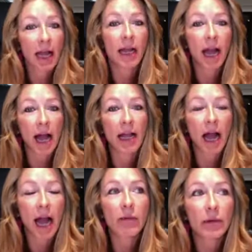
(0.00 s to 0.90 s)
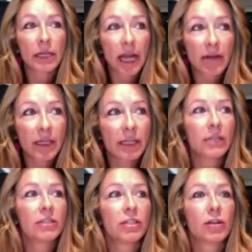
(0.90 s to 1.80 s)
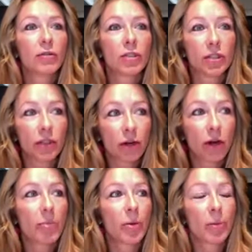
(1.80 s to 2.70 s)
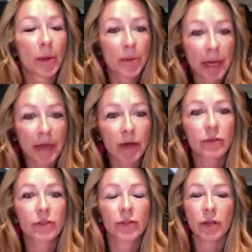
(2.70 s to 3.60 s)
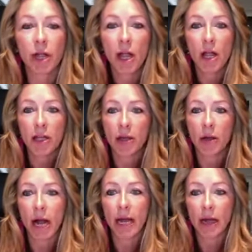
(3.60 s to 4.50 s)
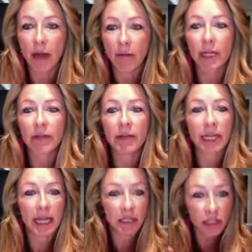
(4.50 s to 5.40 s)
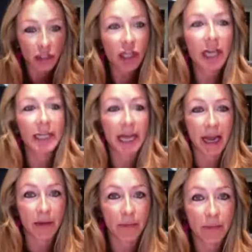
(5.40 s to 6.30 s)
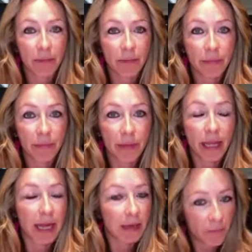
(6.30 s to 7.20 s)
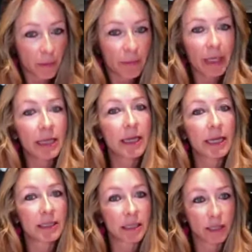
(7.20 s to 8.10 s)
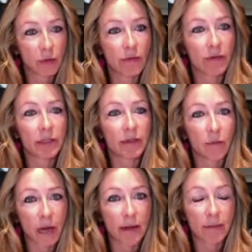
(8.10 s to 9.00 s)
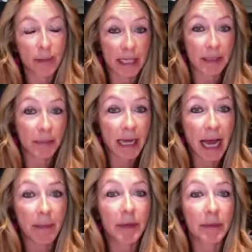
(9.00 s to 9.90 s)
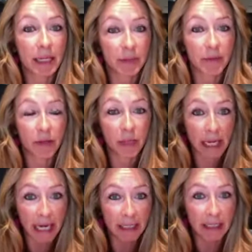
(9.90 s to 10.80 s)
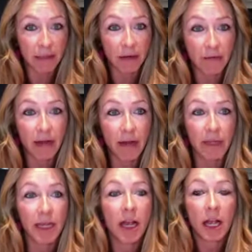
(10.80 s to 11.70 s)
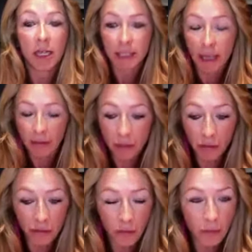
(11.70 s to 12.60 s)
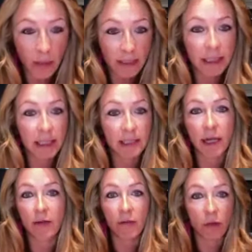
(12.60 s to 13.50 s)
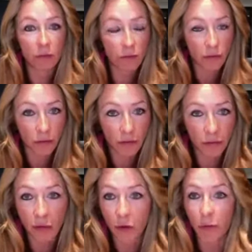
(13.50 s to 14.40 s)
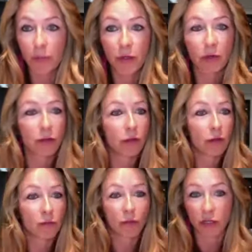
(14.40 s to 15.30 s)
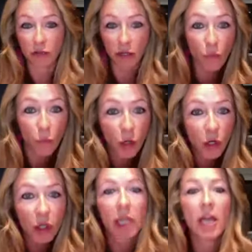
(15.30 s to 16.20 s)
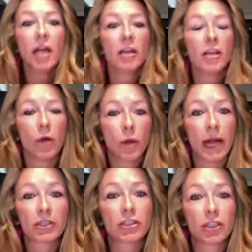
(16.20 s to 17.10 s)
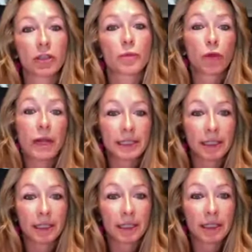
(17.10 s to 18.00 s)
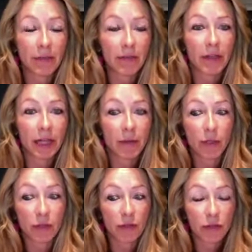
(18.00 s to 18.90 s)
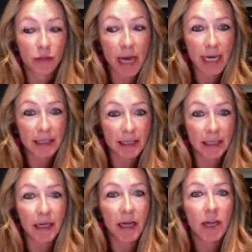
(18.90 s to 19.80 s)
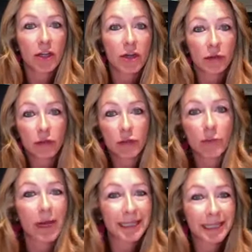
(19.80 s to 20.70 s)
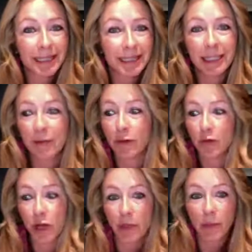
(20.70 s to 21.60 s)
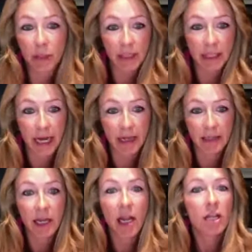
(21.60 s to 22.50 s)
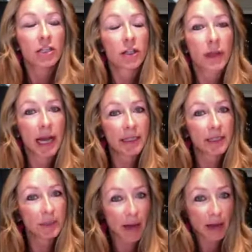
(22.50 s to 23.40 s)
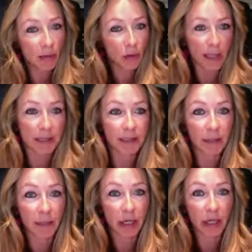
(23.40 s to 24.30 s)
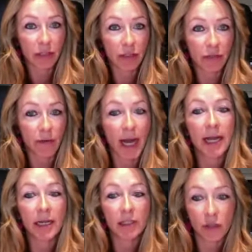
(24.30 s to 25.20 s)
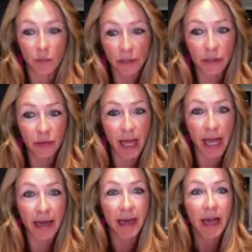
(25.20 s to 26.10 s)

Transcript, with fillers: I I really have a need to go to Europe or Barbados or, you know, I, I really have a need and to shut it down. Like for me, that's the equivalent of what makes me happy and makes me feel connected to my family. So that means there's no cell phones, there no, no computers, we're not trying to work. You know, we're actually just present because I feel like when you're distracted, you lose presence if you're trying to multitask. So that's my request in the marriage, right? And so we do that.